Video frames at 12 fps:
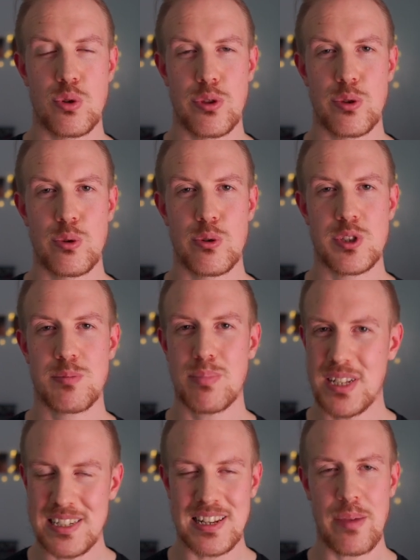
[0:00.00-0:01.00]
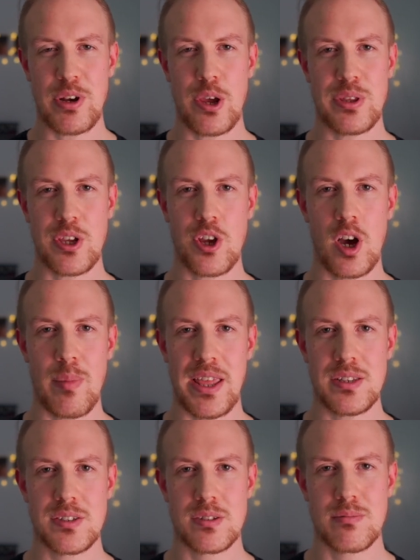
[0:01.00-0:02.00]
thoughts, please let me know in the
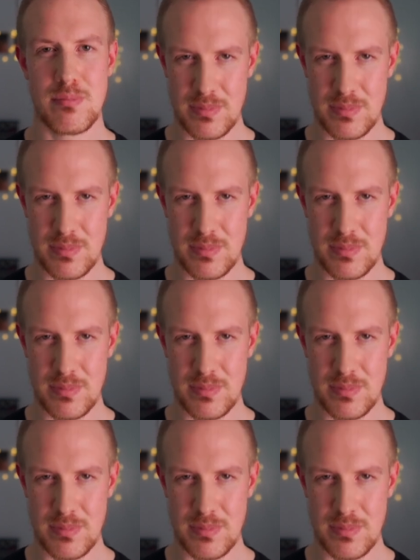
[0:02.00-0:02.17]
comments.